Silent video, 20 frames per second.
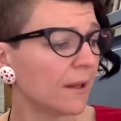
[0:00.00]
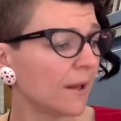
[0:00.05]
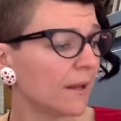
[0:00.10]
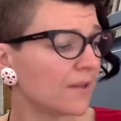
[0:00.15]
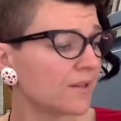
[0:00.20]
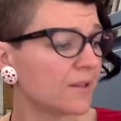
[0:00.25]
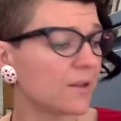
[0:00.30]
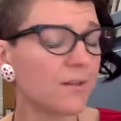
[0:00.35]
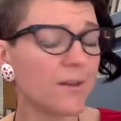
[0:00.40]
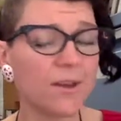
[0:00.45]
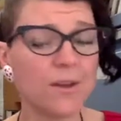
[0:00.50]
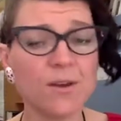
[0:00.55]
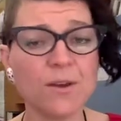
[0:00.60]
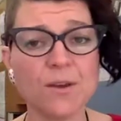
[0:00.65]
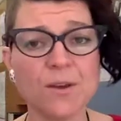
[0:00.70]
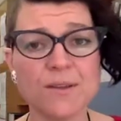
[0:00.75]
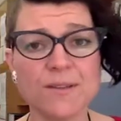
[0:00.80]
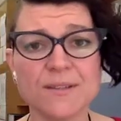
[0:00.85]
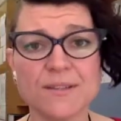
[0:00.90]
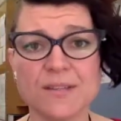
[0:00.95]
So that you
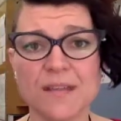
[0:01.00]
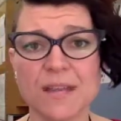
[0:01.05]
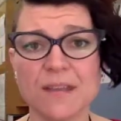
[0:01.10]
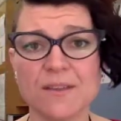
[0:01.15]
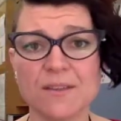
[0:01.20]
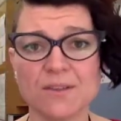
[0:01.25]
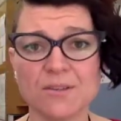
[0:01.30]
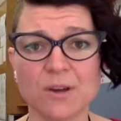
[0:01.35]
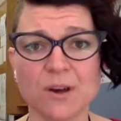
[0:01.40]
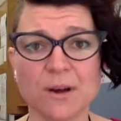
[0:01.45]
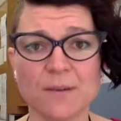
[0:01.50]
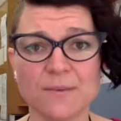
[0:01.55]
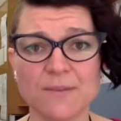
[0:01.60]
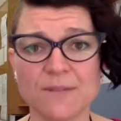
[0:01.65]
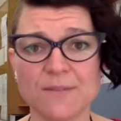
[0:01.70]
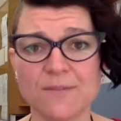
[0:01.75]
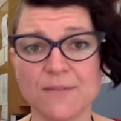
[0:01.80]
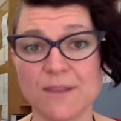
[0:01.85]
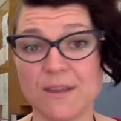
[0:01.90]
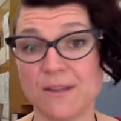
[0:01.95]
can see the types
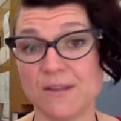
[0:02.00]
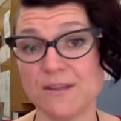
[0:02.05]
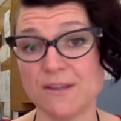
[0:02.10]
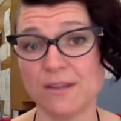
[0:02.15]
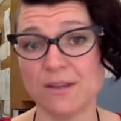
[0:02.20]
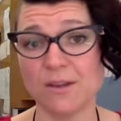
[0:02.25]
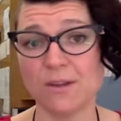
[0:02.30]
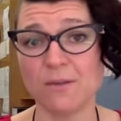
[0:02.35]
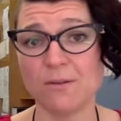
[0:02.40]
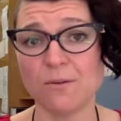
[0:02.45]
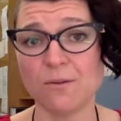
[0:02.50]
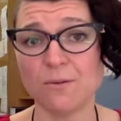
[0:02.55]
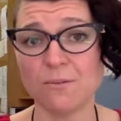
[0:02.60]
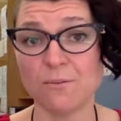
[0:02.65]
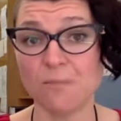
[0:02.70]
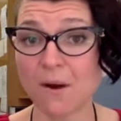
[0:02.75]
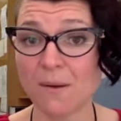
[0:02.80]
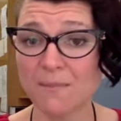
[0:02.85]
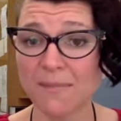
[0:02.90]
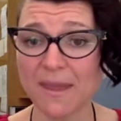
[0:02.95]
of things that you
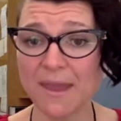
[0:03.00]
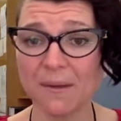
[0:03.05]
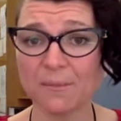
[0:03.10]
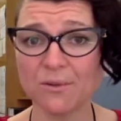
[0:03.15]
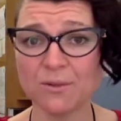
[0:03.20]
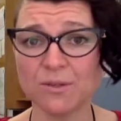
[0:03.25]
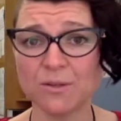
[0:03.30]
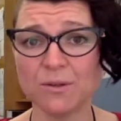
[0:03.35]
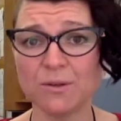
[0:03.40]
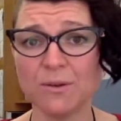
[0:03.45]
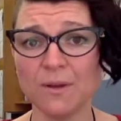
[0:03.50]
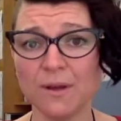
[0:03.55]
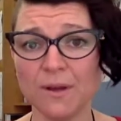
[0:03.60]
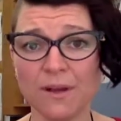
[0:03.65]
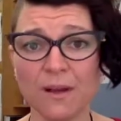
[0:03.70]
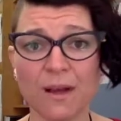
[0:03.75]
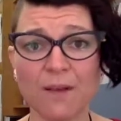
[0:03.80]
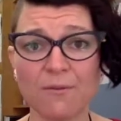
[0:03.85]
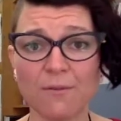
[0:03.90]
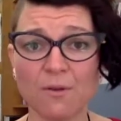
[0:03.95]
might be able to
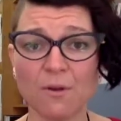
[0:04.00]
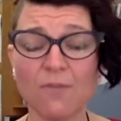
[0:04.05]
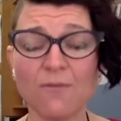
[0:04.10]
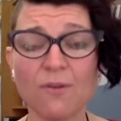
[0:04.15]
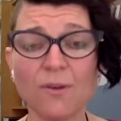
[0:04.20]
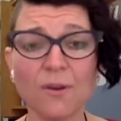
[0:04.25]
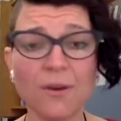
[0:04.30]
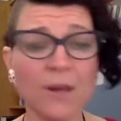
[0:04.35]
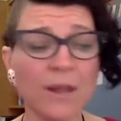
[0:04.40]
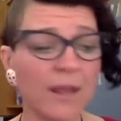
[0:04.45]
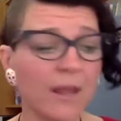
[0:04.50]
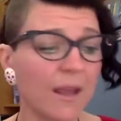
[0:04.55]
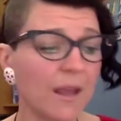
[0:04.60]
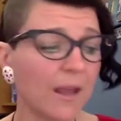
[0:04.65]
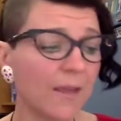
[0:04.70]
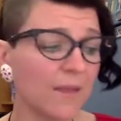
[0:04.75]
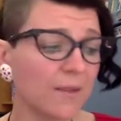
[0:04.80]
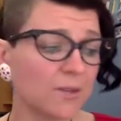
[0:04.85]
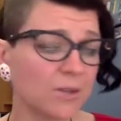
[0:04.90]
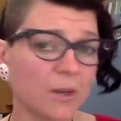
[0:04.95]
cover off on
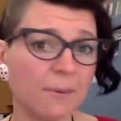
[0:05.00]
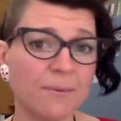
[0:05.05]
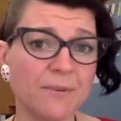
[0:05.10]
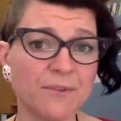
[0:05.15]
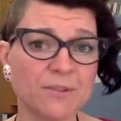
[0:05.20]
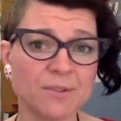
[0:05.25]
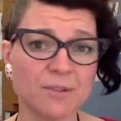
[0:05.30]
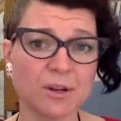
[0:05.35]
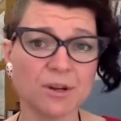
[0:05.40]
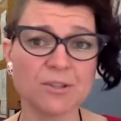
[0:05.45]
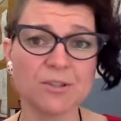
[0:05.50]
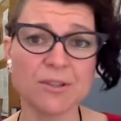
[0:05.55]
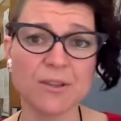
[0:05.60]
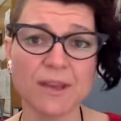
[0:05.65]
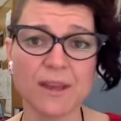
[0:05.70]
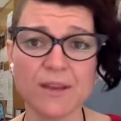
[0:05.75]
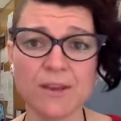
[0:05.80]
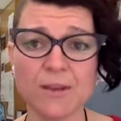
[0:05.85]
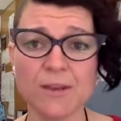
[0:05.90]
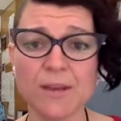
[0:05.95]
and the type of structure
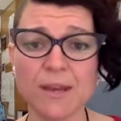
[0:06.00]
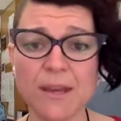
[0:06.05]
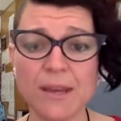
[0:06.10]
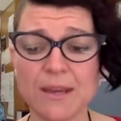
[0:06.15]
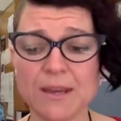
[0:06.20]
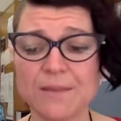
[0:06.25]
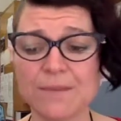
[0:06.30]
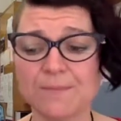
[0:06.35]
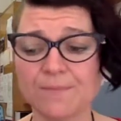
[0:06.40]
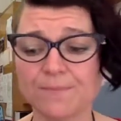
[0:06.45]
that you need.